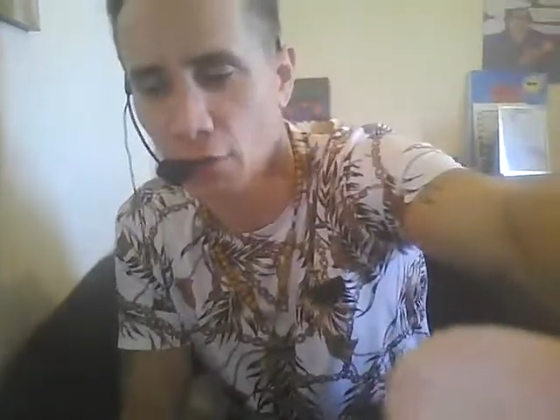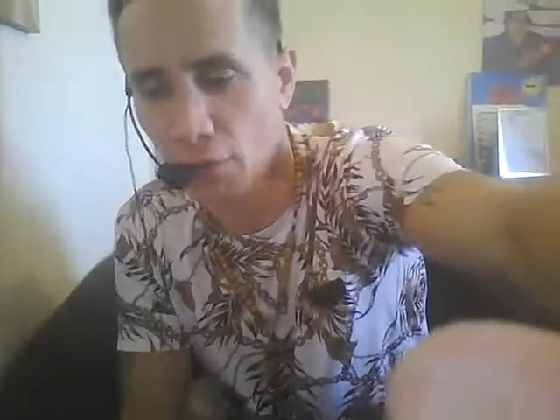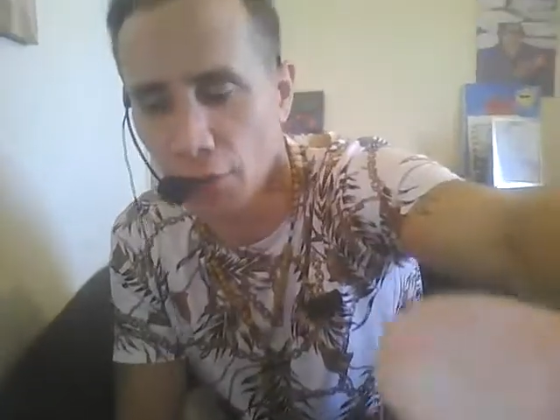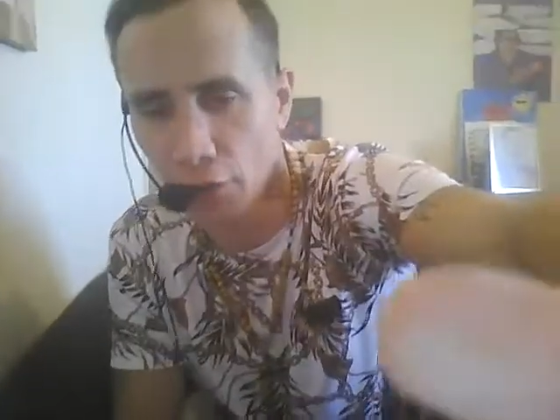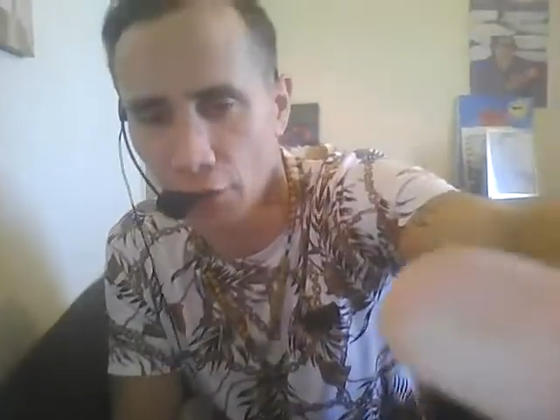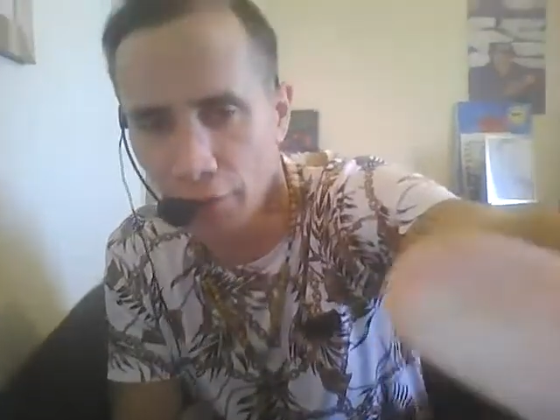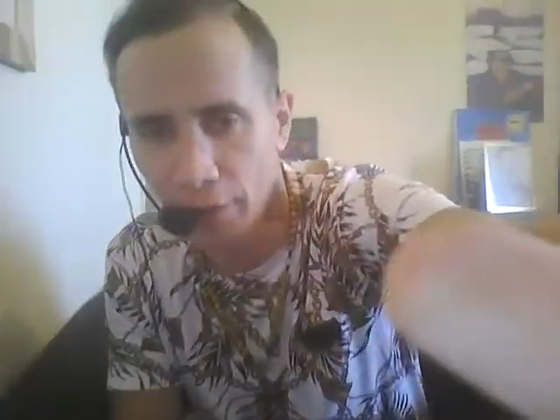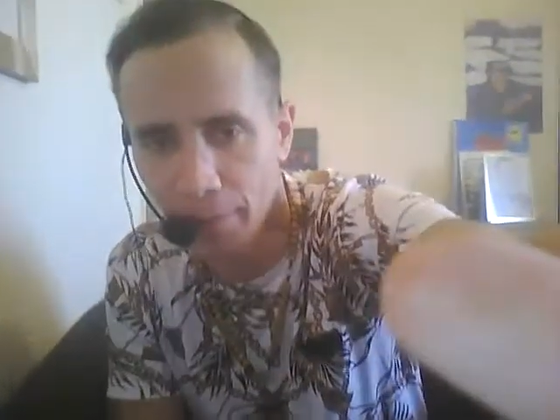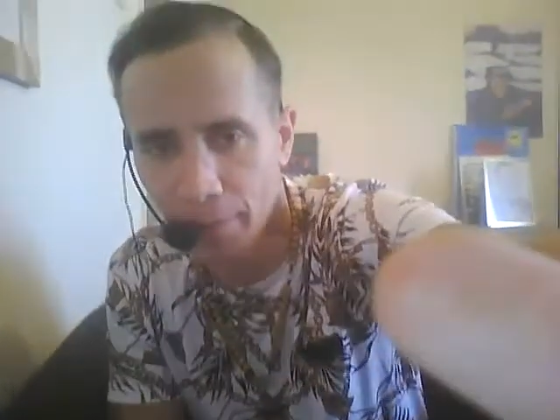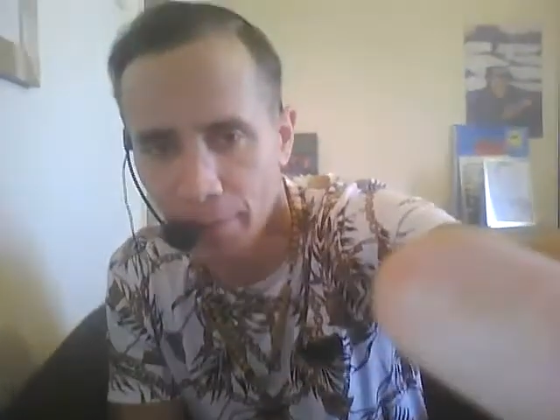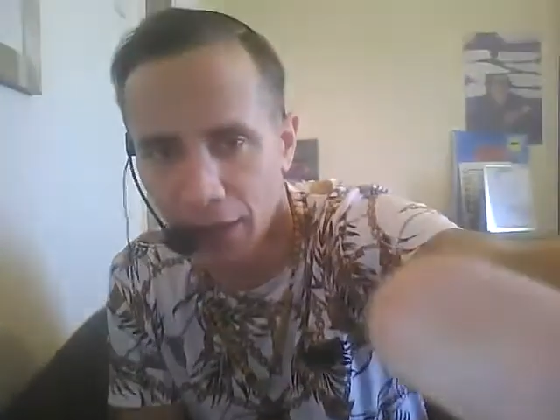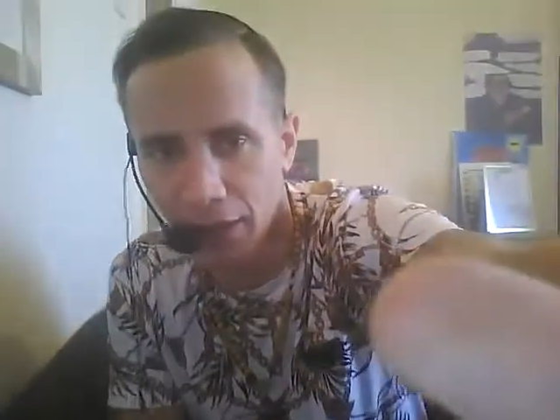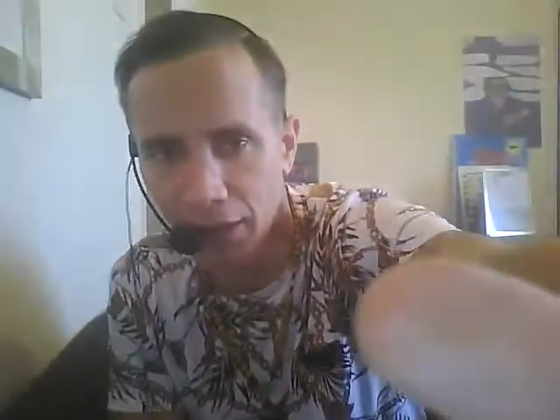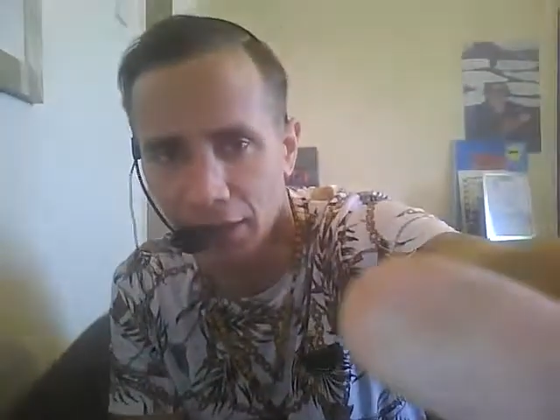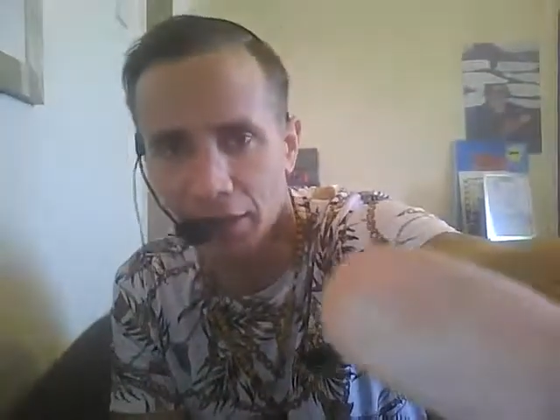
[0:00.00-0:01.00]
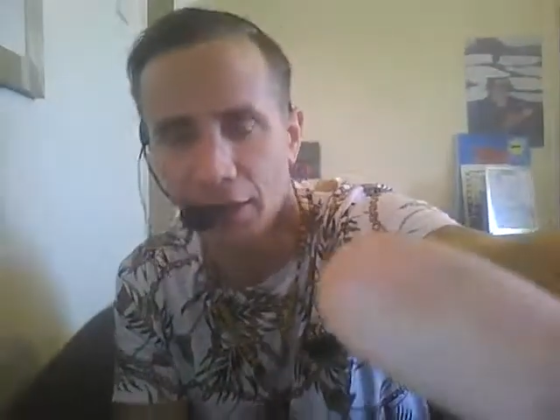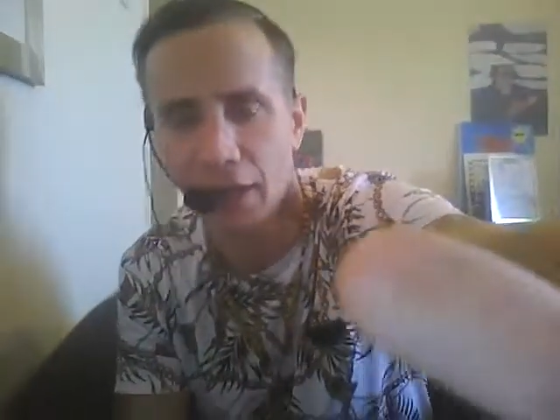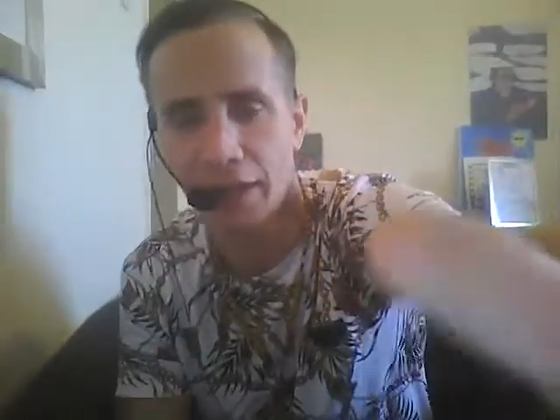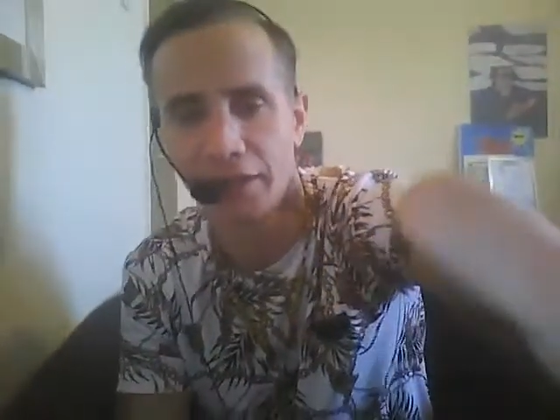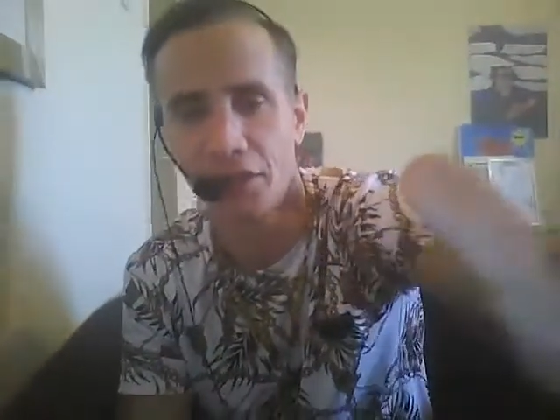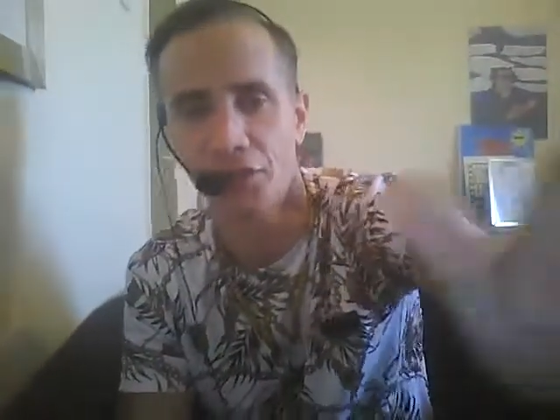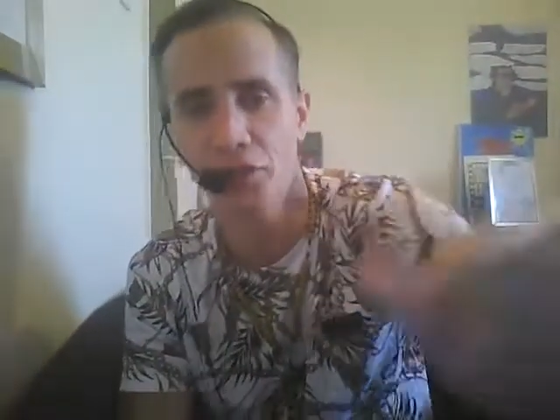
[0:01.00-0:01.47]
November,
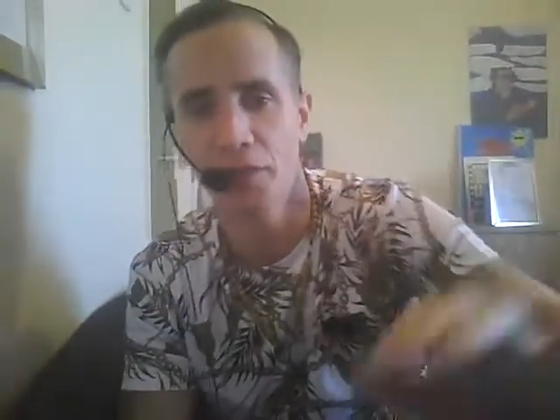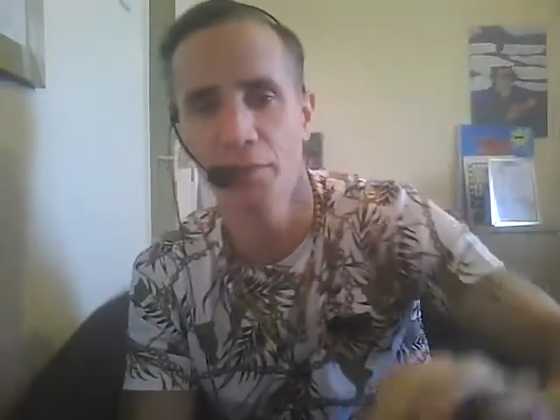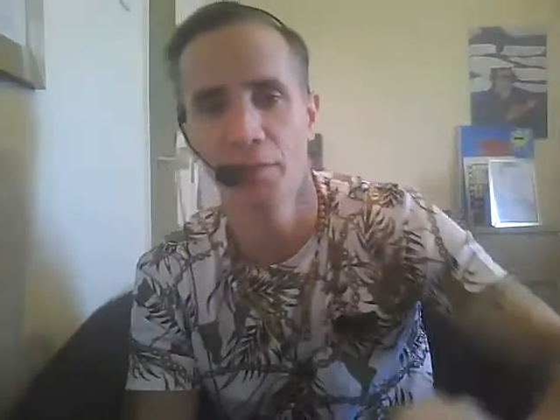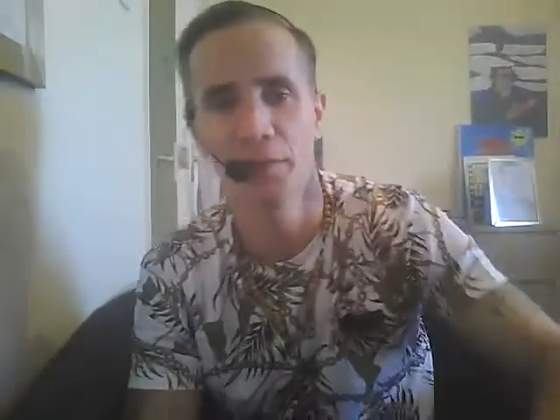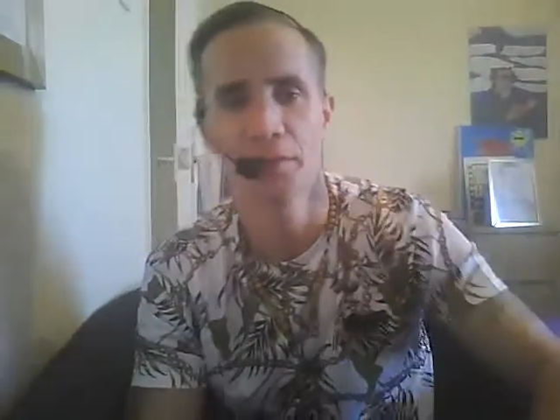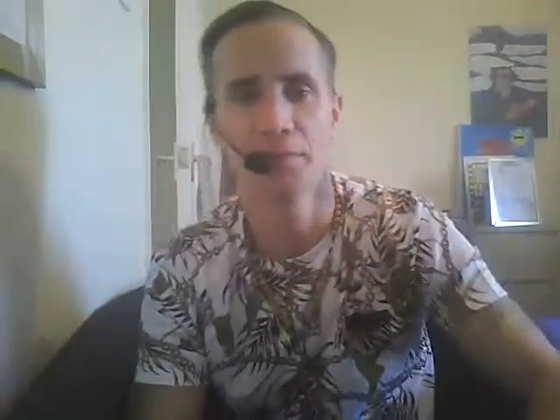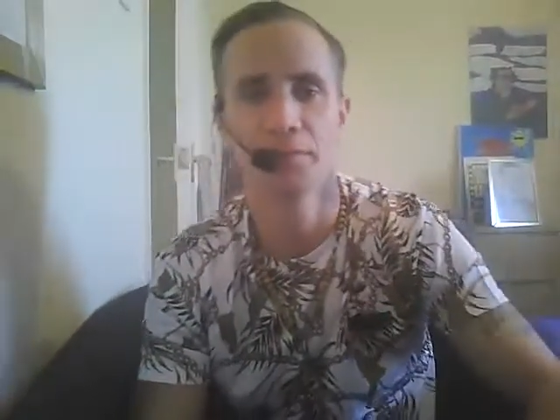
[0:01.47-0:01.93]
ladies and gentlemen.